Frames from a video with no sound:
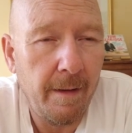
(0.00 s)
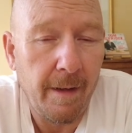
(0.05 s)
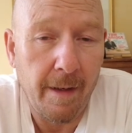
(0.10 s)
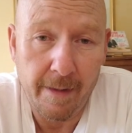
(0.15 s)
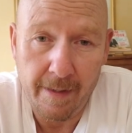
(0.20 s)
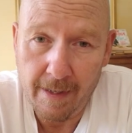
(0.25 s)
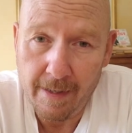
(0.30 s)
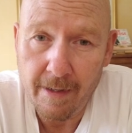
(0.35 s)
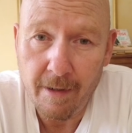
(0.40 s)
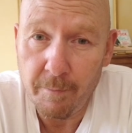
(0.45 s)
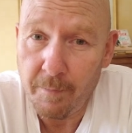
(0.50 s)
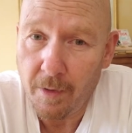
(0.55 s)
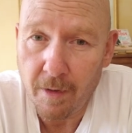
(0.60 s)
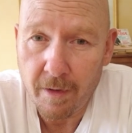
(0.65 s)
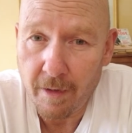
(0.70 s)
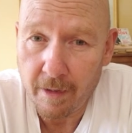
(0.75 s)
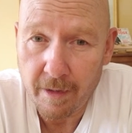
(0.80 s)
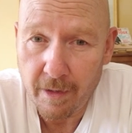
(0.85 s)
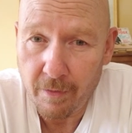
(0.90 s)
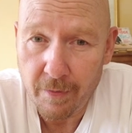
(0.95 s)
Again, I'm not
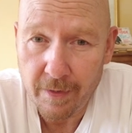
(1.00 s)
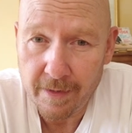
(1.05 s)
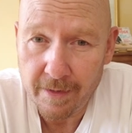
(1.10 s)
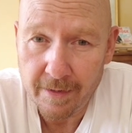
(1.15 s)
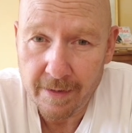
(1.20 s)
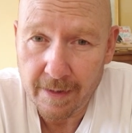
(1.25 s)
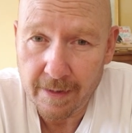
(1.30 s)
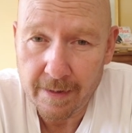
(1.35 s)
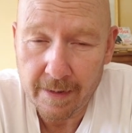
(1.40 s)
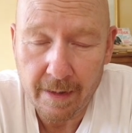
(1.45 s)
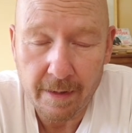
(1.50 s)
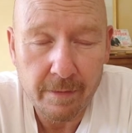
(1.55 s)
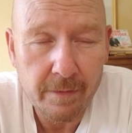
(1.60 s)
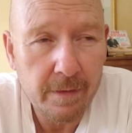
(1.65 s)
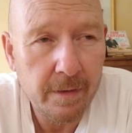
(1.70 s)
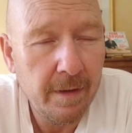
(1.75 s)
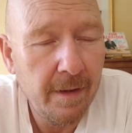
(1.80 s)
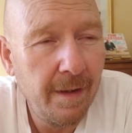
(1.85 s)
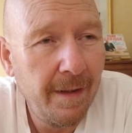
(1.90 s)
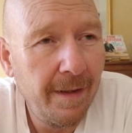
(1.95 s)
going to go into details.